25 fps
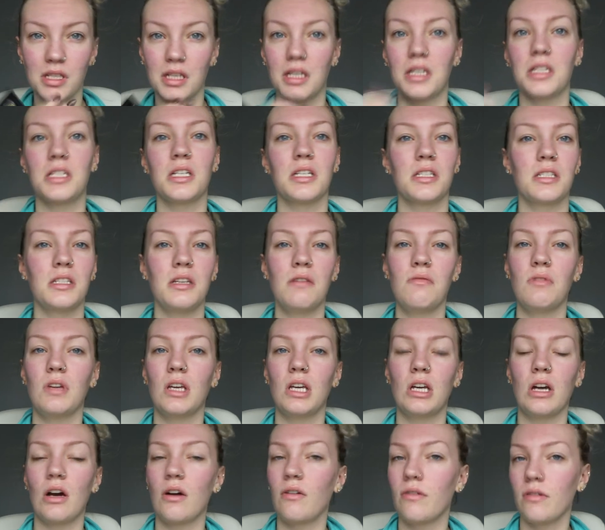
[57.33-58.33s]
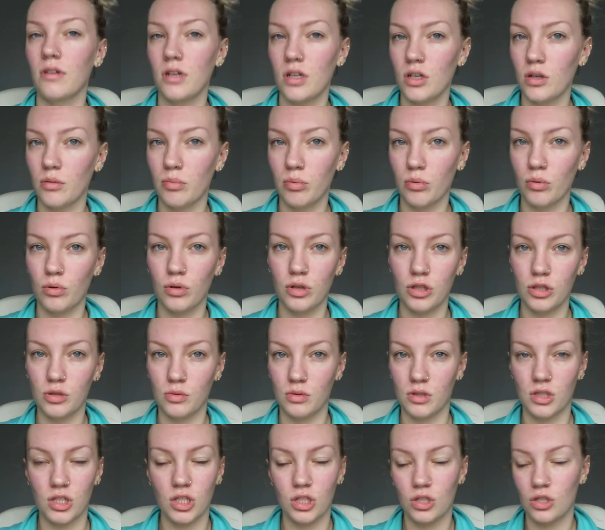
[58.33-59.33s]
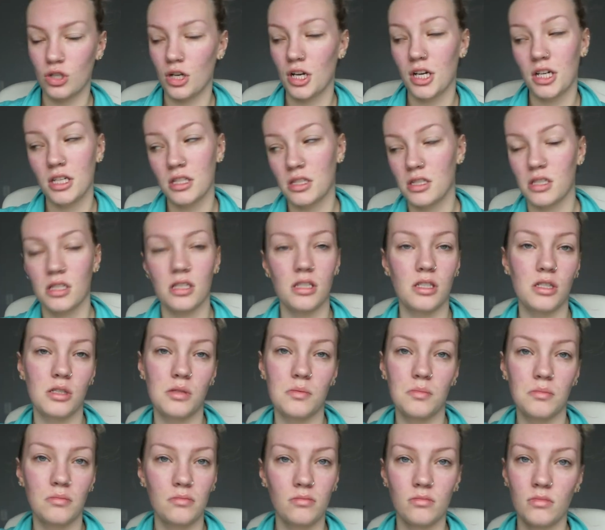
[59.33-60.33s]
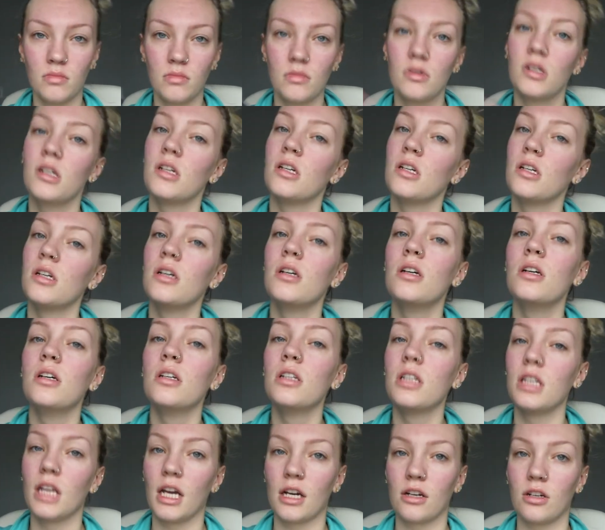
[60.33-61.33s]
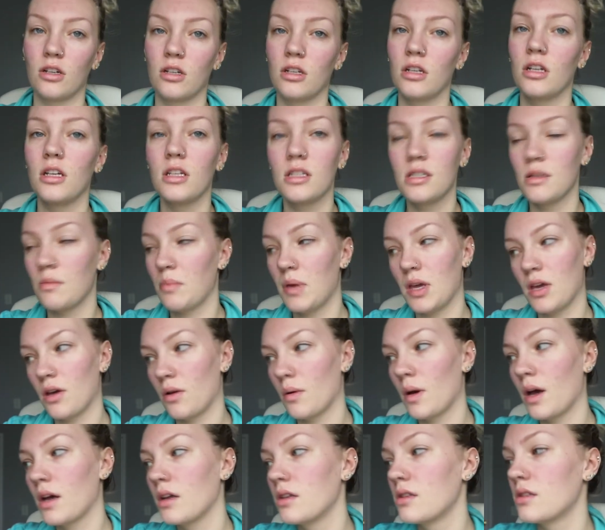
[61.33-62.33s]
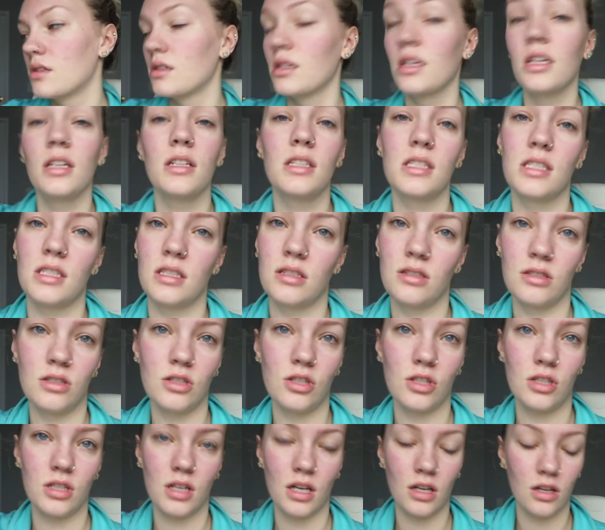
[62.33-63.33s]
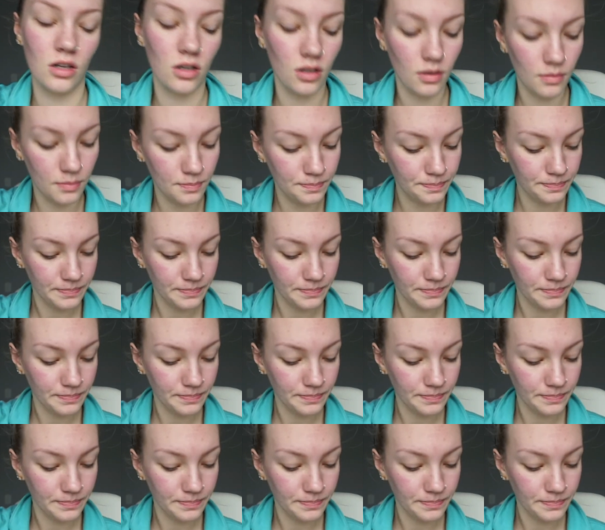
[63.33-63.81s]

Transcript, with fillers: Like it doesn't even cover your pores once it dries. It's not good. It's a POS. It's just not good.